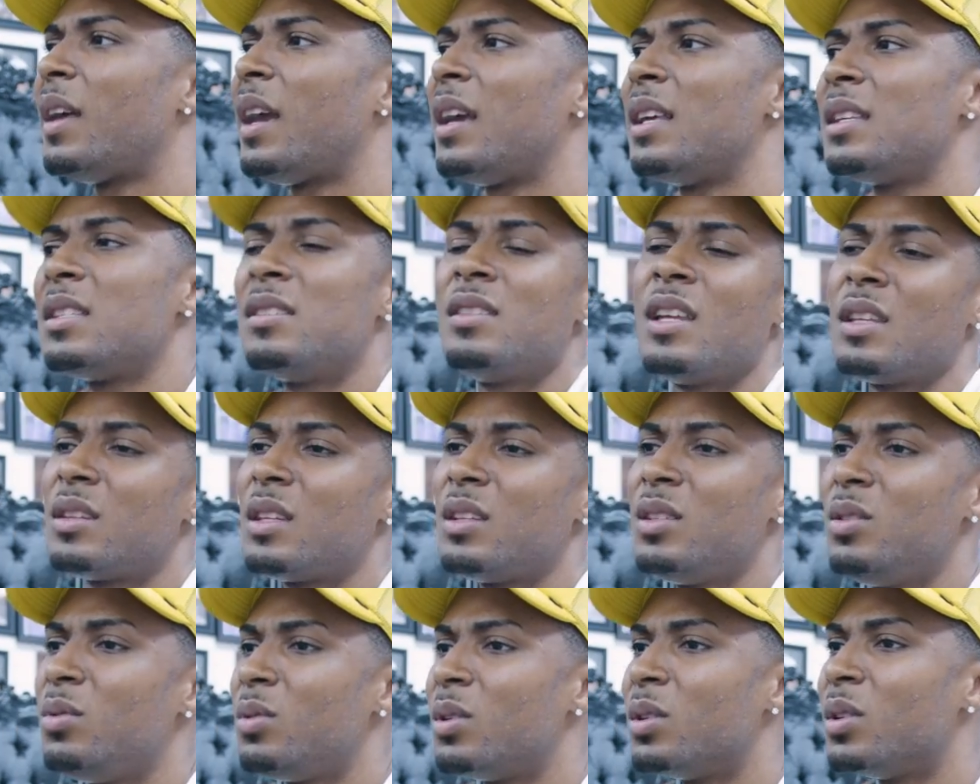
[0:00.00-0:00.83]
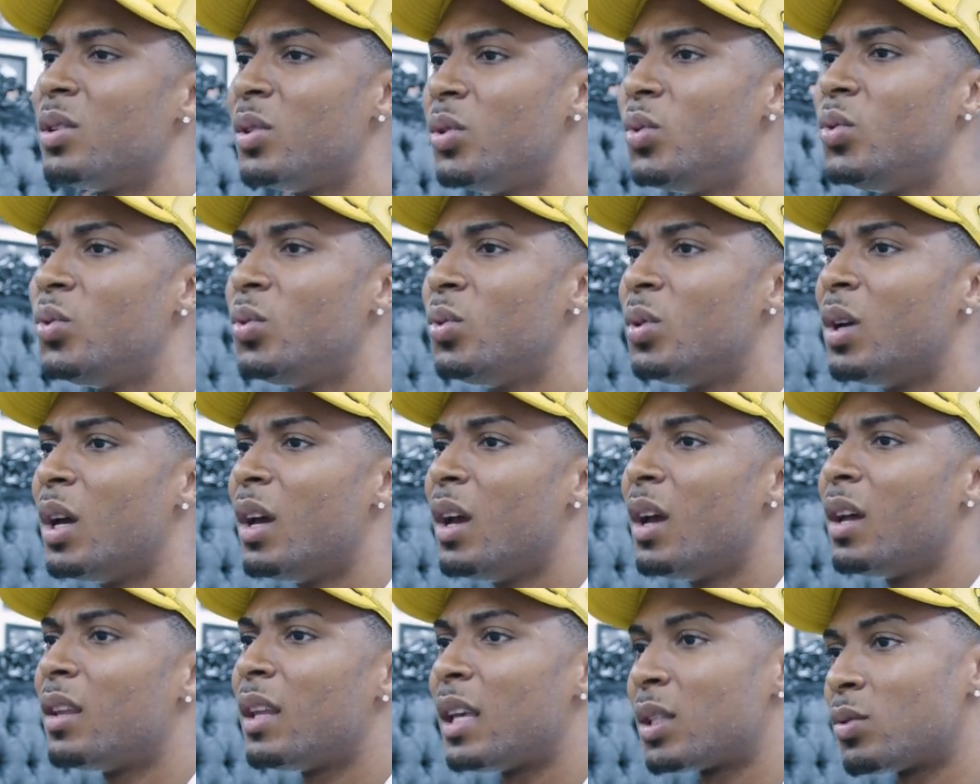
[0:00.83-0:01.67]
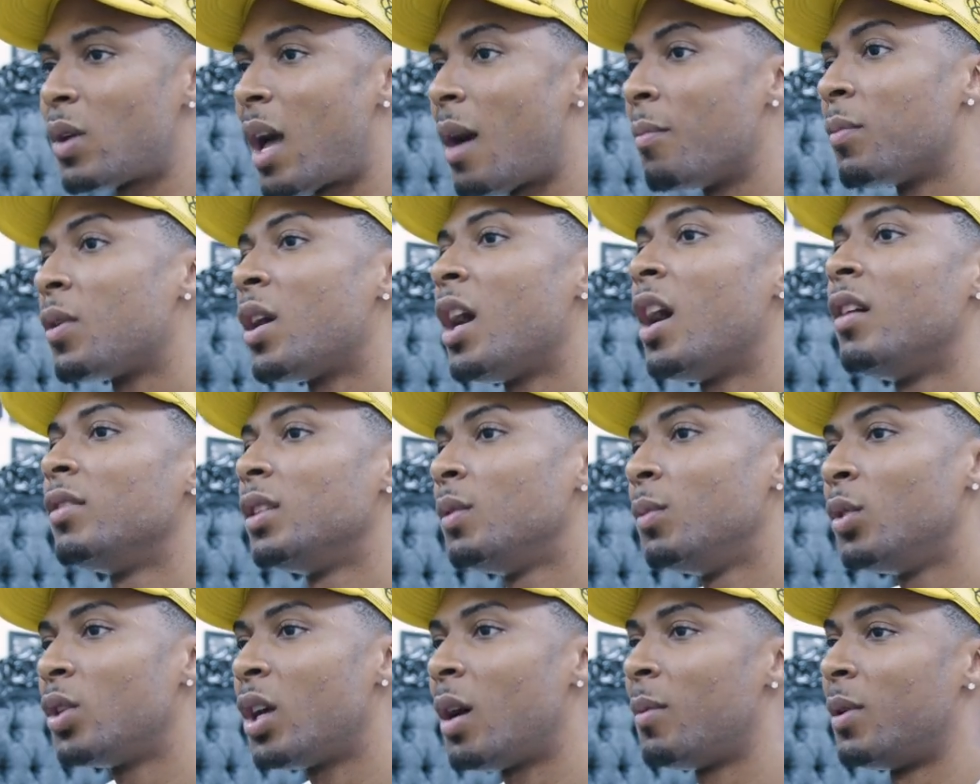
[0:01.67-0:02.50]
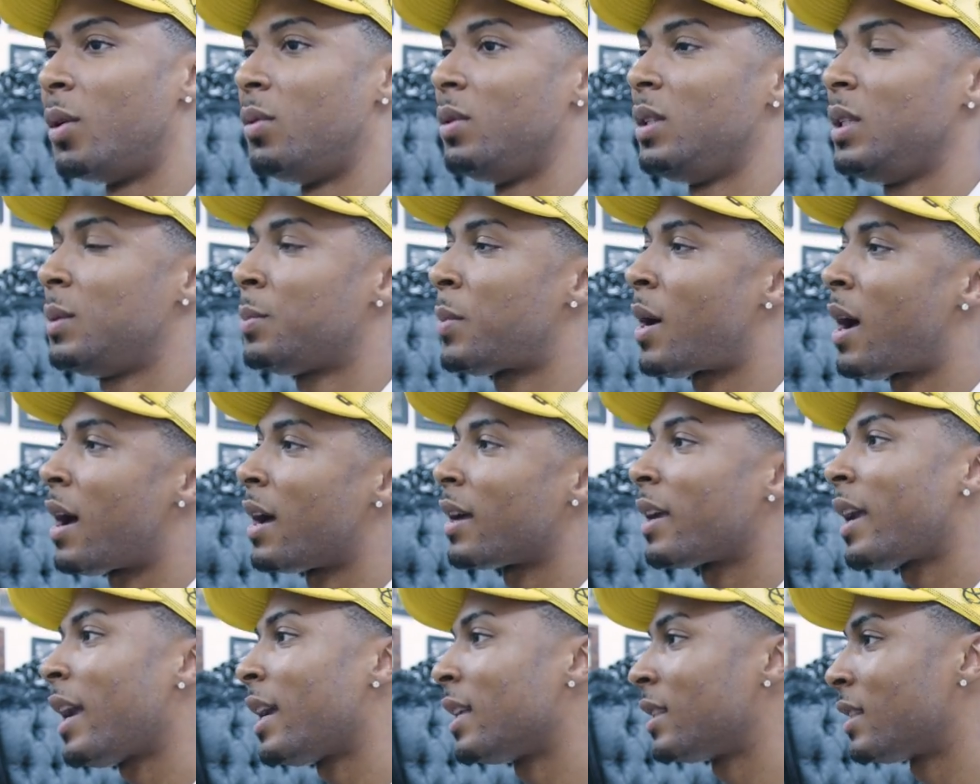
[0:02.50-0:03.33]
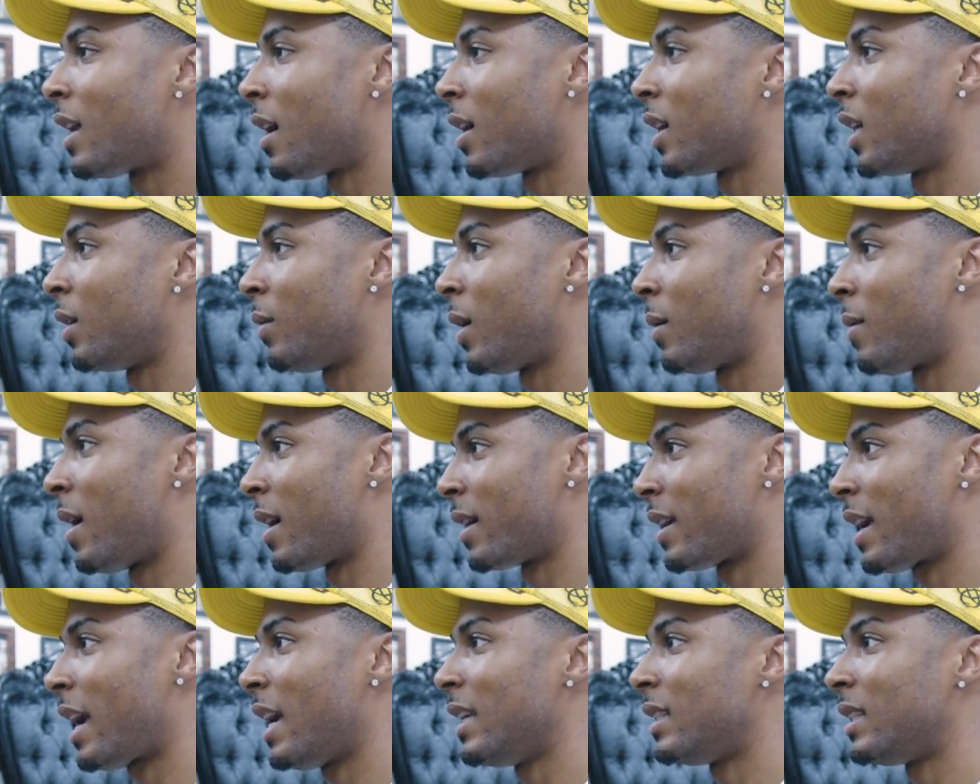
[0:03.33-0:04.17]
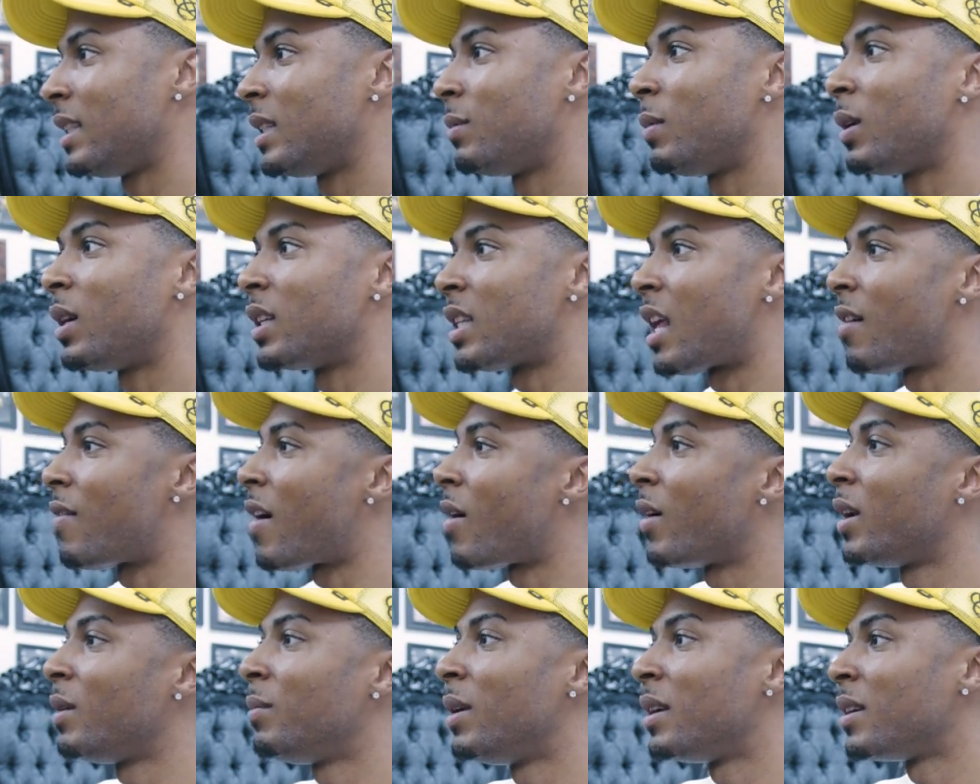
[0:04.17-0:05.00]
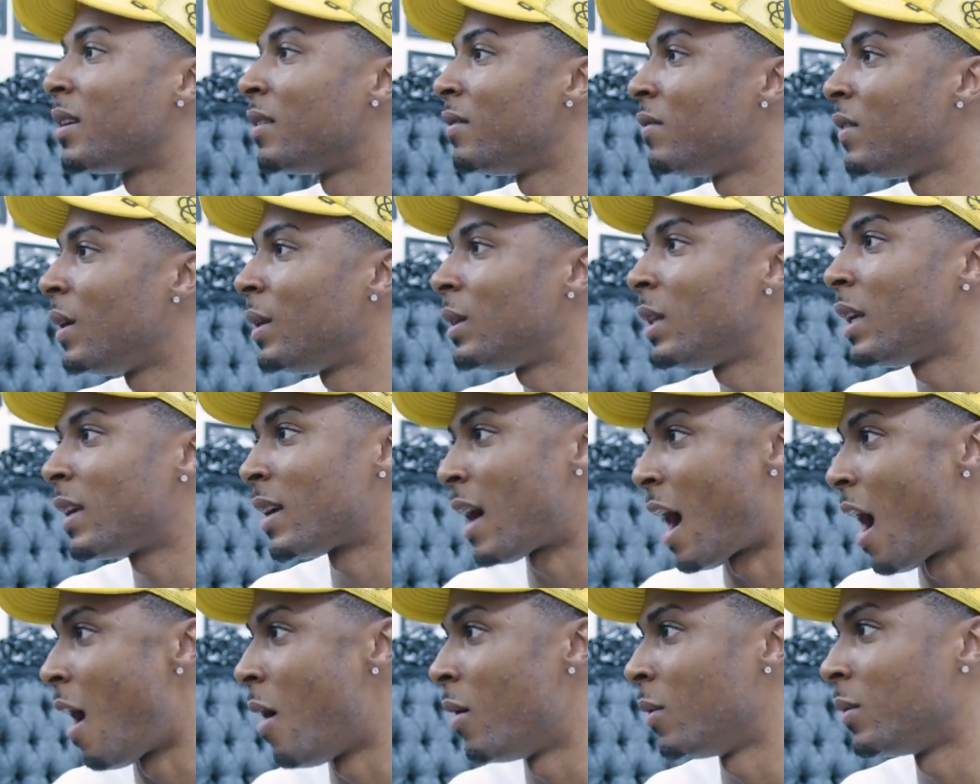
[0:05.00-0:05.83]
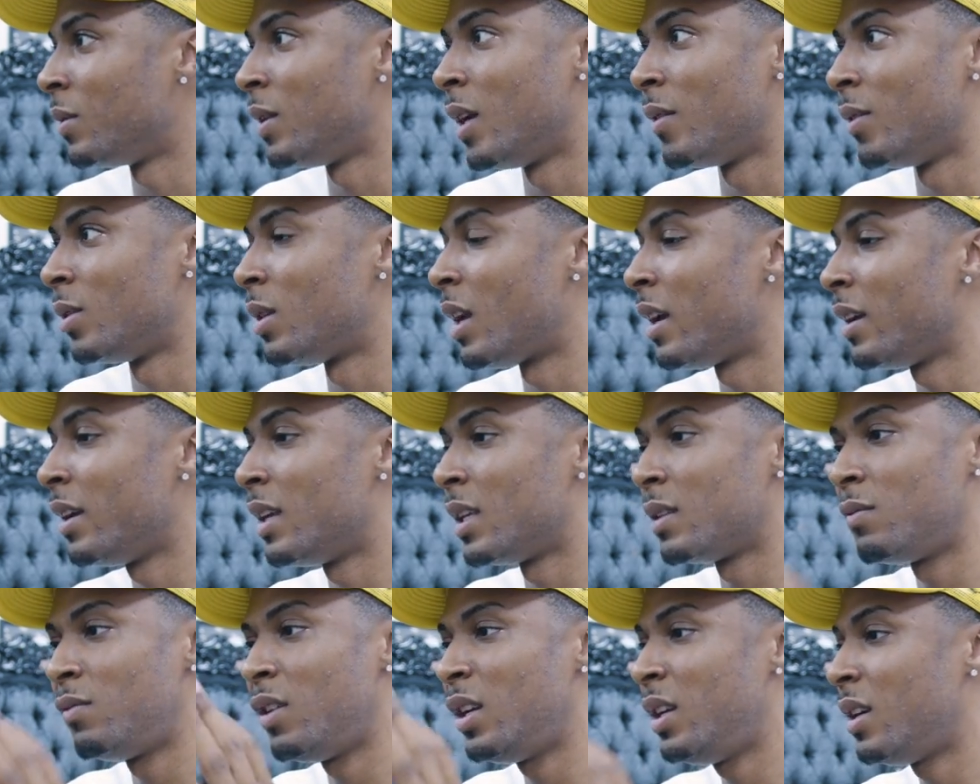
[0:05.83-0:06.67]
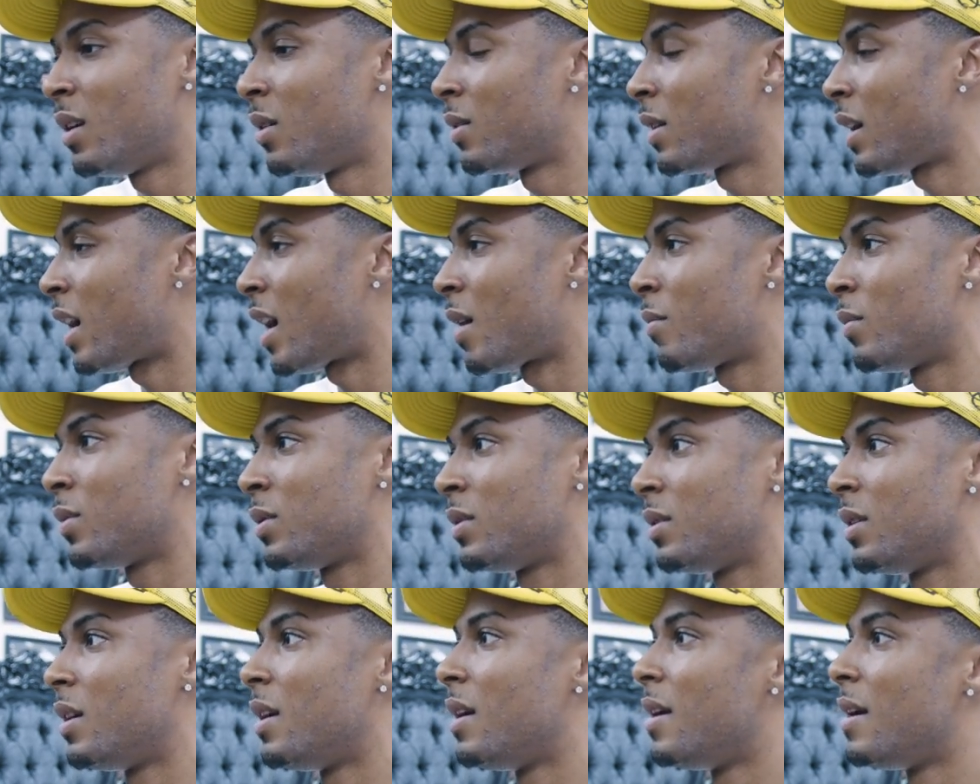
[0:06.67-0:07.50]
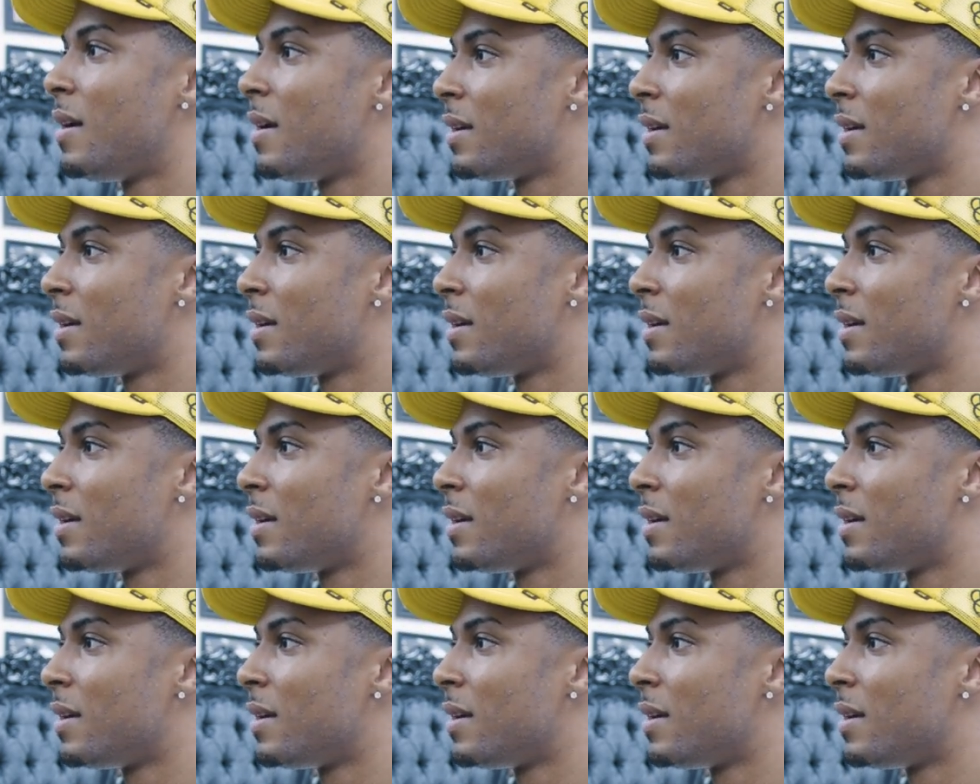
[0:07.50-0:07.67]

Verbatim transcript: for that. It's nothing you could do. That's why I'm comfortable coming on these podcasts talking about my cases because I've already been convicted, caught, and everything else. Video cameras. Served